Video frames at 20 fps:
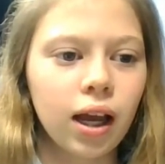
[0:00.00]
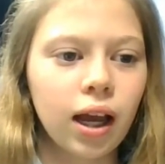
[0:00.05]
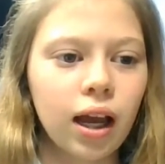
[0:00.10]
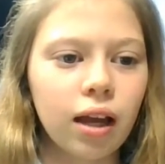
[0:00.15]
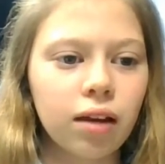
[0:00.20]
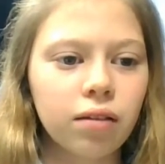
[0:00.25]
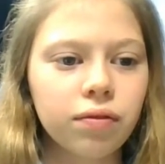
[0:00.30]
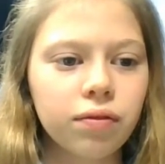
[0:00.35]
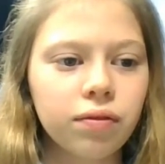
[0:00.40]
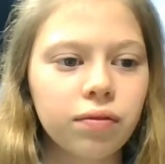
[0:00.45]

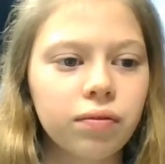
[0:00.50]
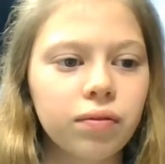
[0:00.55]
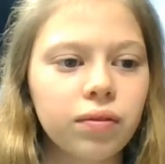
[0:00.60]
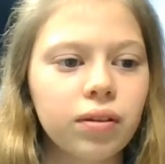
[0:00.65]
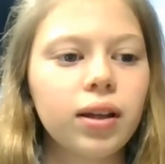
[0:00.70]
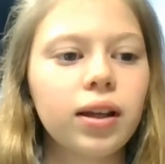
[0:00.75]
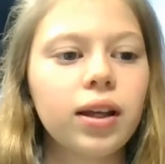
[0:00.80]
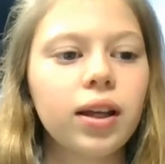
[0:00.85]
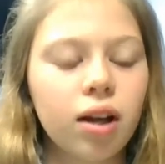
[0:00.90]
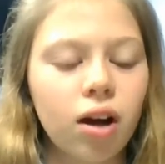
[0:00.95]

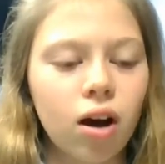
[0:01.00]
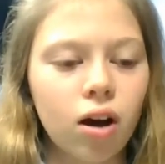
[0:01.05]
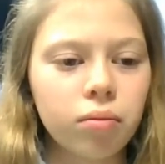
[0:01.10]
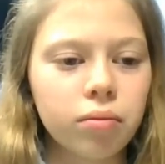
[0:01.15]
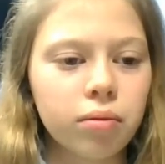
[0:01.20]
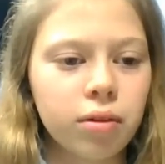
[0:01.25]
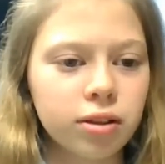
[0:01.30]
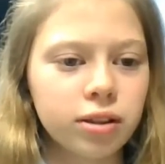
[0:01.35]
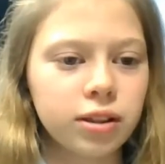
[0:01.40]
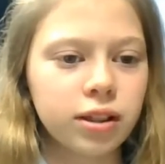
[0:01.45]
in
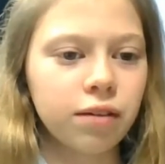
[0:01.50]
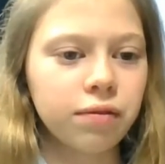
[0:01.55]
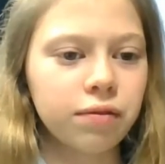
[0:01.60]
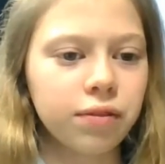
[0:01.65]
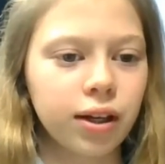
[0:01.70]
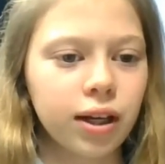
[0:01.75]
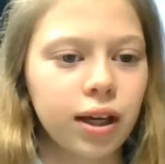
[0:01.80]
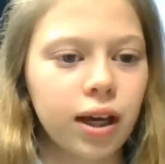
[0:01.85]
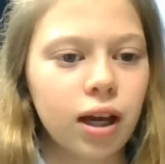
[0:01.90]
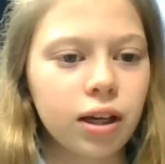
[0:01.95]
almost
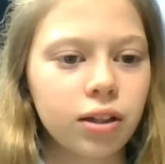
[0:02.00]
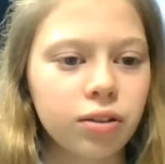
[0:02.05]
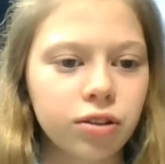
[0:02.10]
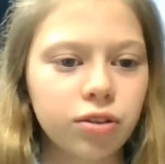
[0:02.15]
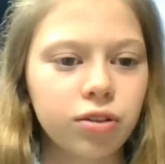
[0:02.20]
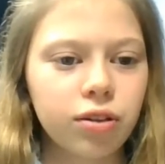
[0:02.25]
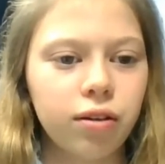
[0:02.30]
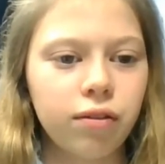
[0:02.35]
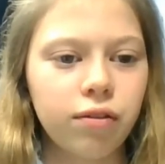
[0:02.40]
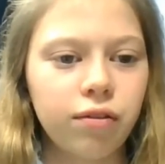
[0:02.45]
every
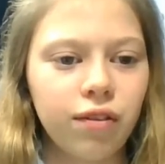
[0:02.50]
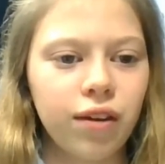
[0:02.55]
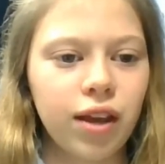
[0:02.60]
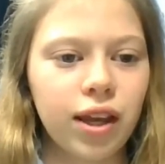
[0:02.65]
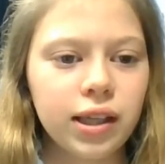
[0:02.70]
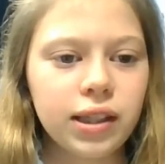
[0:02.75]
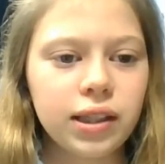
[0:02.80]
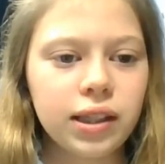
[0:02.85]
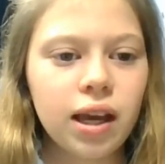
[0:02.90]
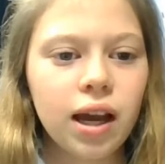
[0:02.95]
country
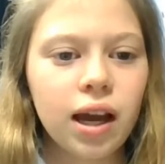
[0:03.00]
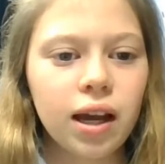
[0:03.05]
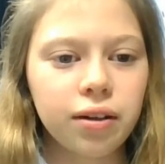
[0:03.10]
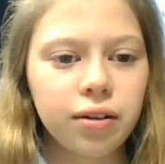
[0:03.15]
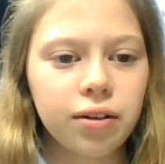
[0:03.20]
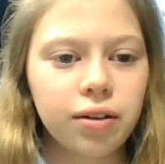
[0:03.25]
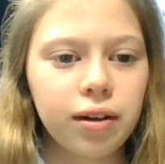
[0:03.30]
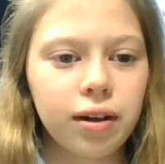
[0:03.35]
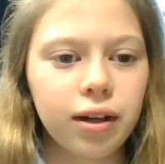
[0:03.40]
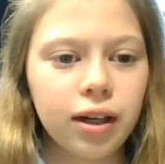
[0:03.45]
face.
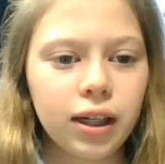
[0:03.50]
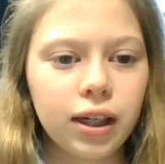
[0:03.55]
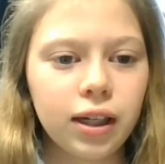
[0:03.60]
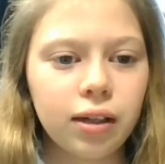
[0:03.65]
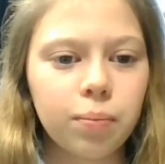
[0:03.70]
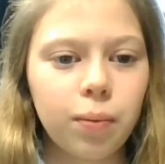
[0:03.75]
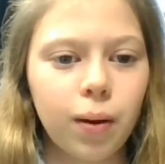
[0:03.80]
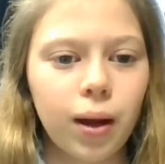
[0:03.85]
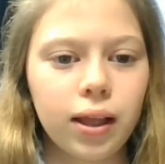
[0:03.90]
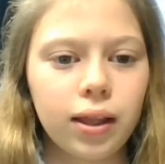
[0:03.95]

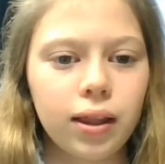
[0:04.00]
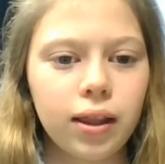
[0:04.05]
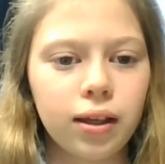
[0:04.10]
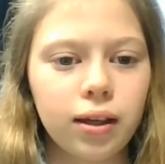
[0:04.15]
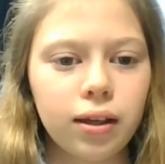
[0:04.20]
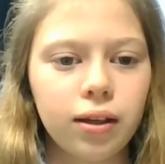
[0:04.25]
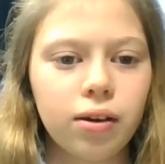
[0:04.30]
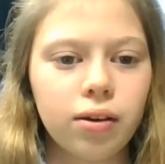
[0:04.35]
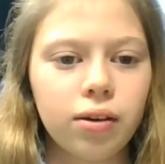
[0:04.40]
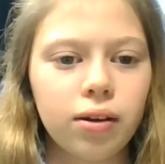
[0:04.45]
Created by the
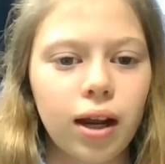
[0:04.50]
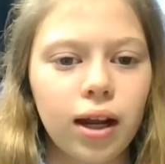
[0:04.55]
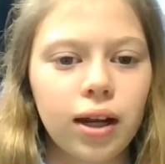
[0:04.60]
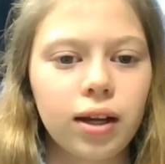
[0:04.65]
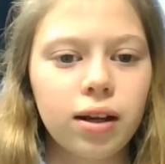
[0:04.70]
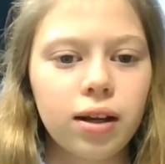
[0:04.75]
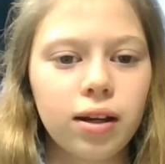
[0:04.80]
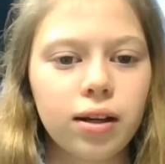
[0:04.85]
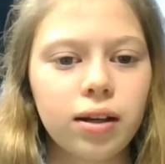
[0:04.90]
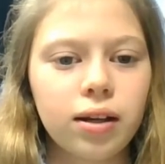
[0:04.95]

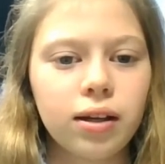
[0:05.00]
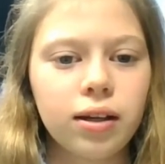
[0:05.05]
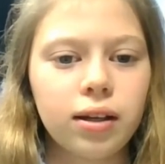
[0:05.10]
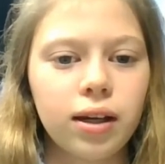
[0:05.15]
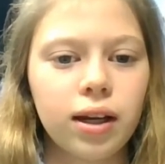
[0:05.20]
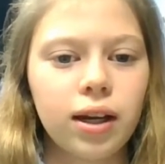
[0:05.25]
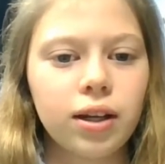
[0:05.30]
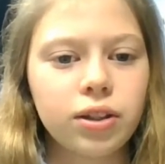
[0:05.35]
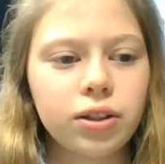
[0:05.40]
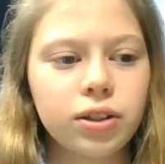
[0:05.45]
United
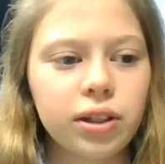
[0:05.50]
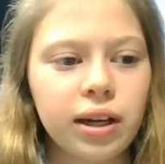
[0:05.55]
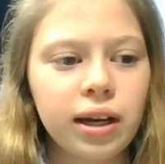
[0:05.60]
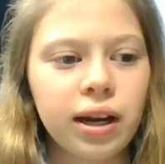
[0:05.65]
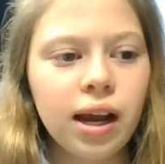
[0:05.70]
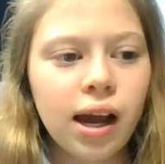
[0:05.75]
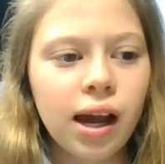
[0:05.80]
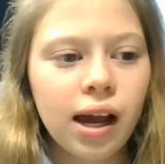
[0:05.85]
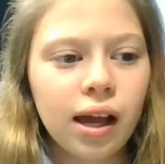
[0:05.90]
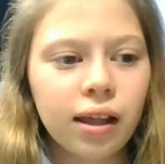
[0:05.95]
Nations,
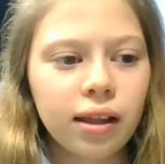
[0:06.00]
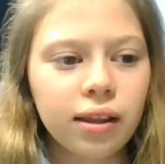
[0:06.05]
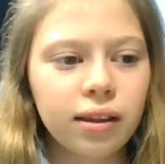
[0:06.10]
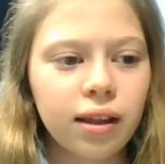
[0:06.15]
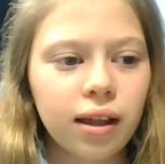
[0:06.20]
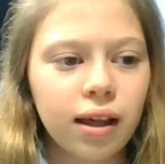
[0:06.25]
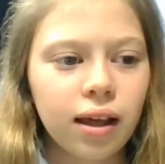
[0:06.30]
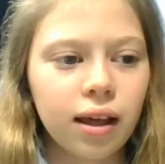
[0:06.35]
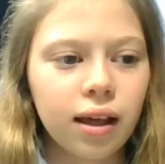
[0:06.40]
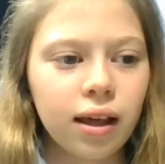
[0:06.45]

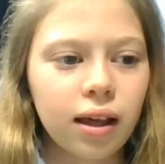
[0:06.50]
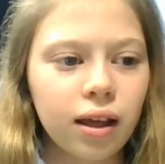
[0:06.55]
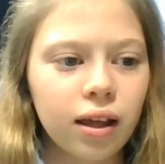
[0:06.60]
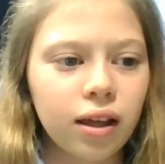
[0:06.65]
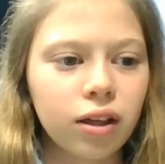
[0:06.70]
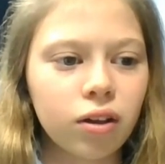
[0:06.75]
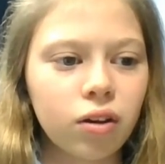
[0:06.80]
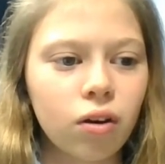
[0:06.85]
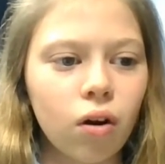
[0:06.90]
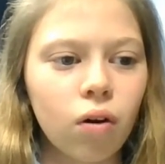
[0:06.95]

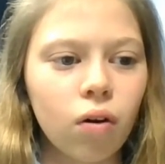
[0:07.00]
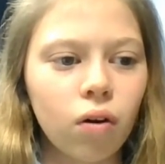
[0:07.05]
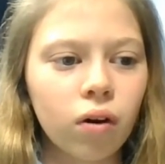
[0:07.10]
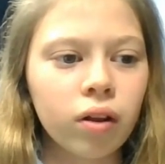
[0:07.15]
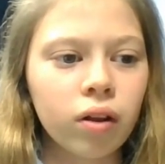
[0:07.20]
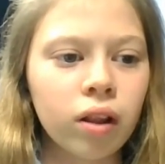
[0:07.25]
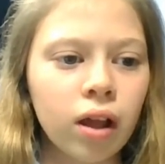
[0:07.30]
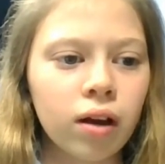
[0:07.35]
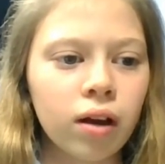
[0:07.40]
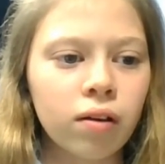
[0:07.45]
the
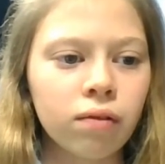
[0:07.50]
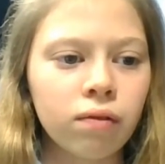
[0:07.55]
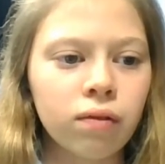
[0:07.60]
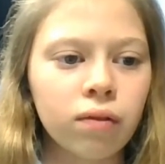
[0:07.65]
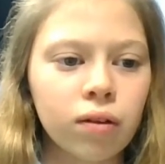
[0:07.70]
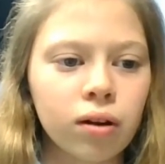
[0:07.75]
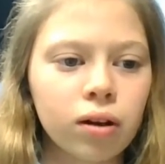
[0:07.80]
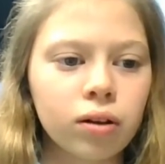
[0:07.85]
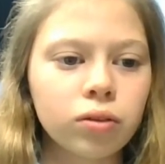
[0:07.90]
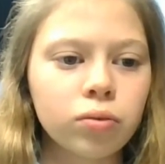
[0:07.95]
goal of
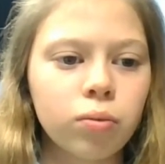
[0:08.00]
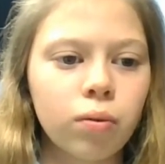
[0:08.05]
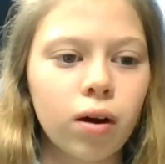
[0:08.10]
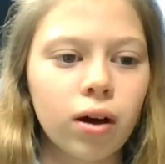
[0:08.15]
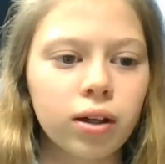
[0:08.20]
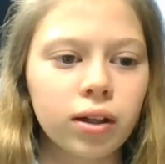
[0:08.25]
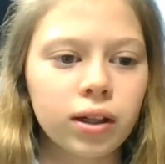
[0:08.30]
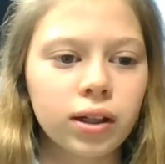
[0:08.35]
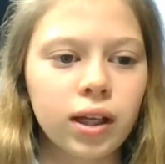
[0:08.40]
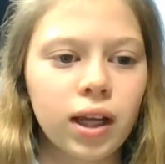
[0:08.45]
World
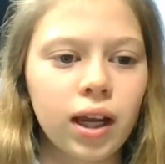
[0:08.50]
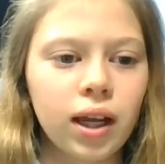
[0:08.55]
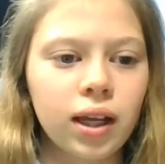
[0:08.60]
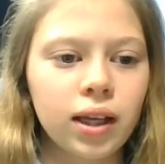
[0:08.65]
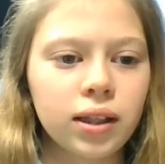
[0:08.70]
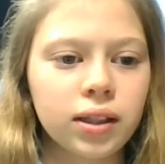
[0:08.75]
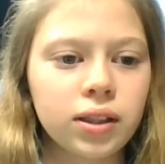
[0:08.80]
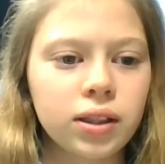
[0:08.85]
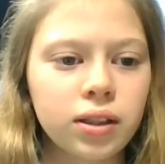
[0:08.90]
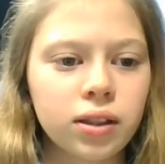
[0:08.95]
Water
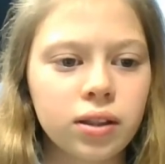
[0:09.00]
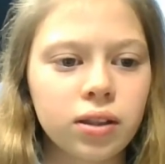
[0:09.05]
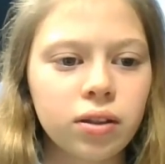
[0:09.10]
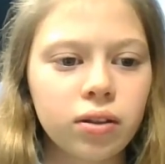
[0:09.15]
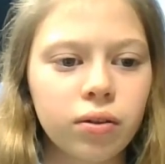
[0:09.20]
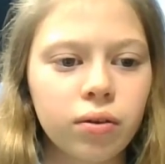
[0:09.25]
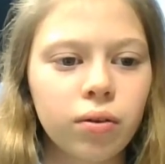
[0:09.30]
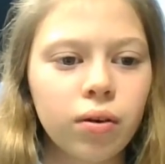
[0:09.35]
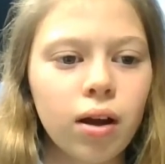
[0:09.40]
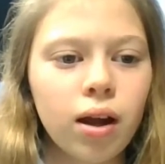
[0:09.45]
Day is
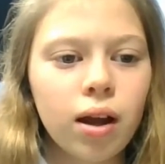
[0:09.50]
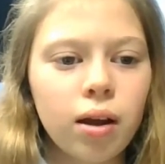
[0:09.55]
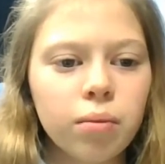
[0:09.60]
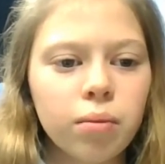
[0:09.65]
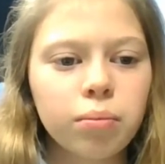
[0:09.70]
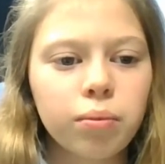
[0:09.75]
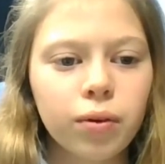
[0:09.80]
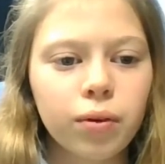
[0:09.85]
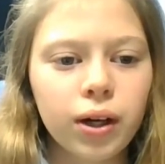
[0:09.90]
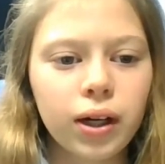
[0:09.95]
to
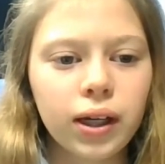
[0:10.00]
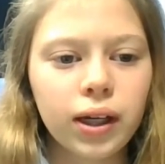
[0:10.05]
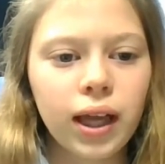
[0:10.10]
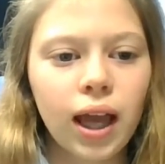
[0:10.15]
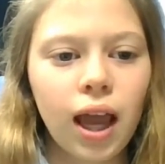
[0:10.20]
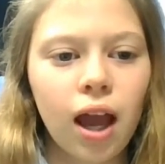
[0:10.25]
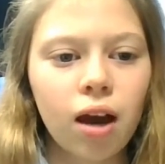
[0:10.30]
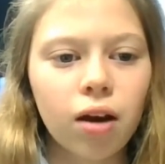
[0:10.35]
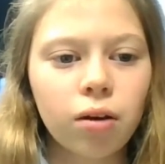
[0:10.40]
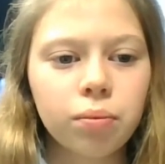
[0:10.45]
bring
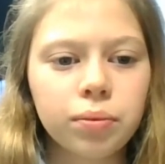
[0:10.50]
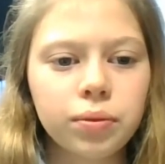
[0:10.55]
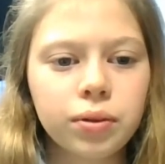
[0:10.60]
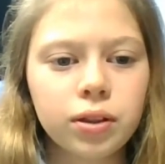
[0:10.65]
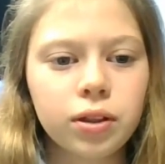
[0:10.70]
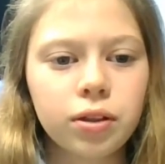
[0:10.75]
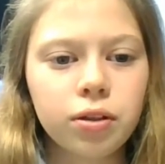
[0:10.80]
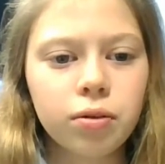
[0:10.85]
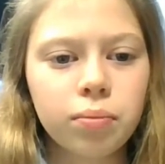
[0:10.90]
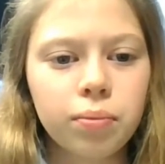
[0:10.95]
help
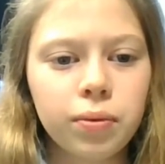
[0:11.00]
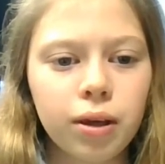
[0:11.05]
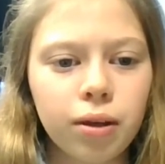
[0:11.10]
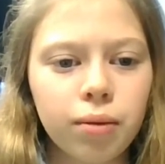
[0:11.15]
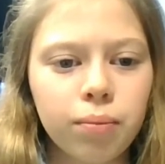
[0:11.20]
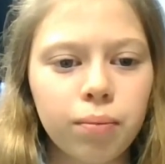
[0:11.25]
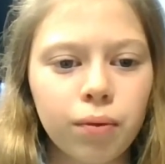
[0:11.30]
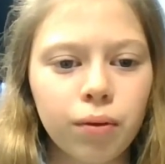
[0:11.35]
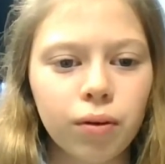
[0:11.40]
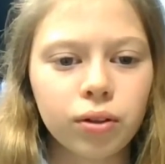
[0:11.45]
to
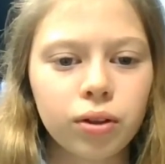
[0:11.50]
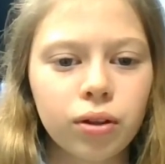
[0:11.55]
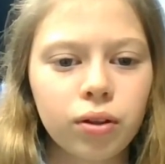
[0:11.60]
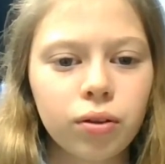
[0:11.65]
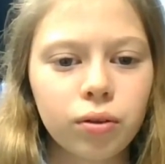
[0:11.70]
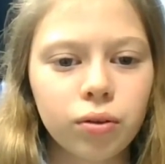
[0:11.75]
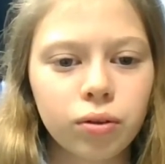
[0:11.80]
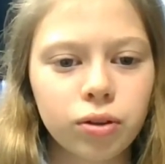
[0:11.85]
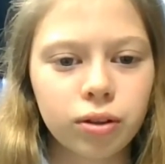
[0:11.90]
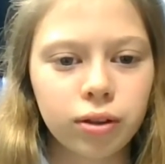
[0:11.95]
people
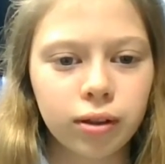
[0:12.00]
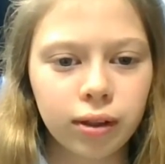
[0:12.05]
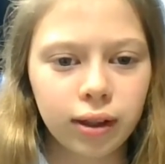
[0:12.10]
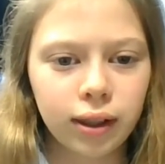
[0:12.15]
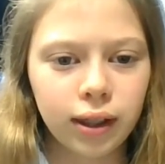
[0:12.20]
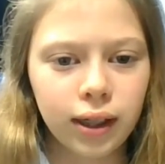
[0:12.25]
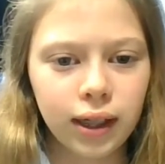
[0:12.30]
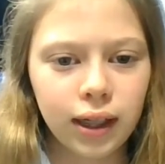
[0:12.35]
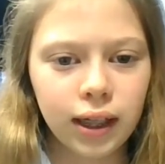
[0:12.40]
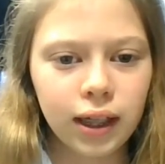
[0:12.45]
who
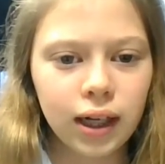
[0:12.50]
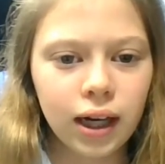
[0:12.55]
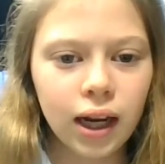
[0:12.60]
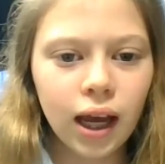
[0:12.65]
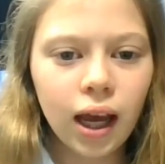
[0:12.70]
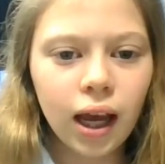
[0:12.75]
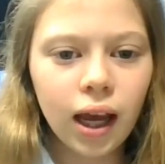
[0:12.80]
truly need